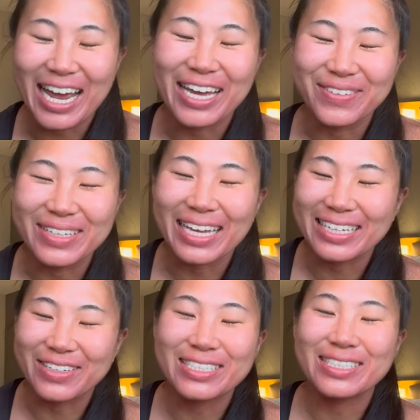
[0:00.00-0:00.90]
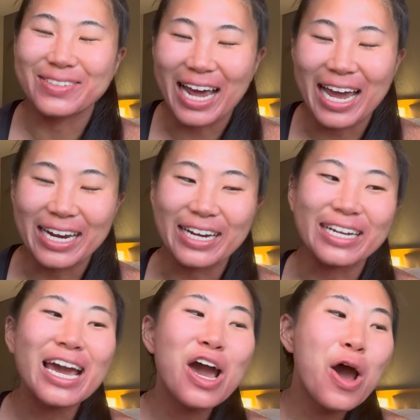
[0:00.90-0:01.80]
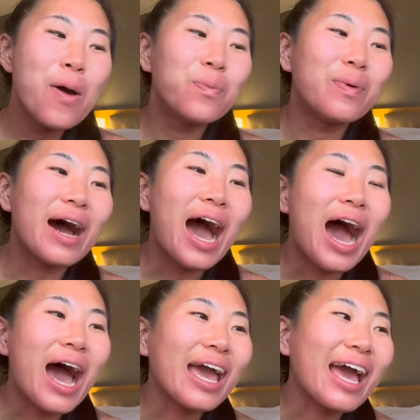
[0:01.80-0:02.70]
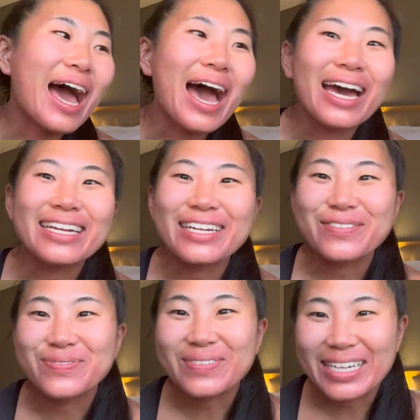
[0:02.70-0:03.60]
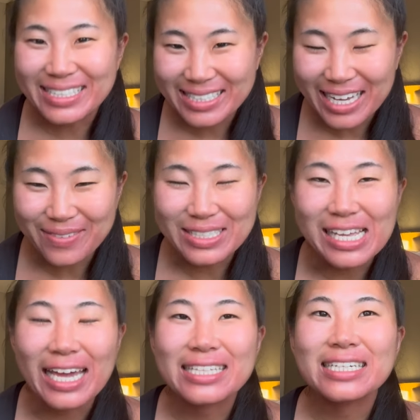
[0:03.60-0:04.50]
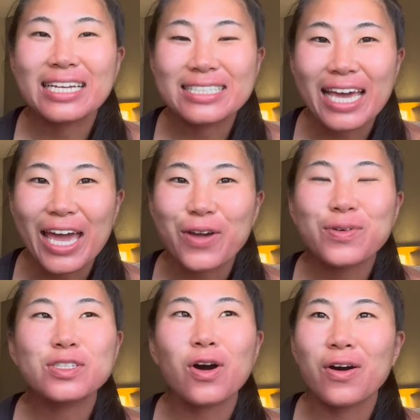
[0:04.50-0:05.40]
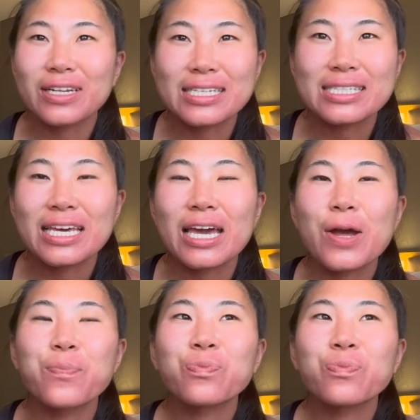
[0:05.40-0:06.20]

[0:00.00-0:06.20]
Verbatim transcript: I am getting so tired, but I had an amazing time today. Today was honestly,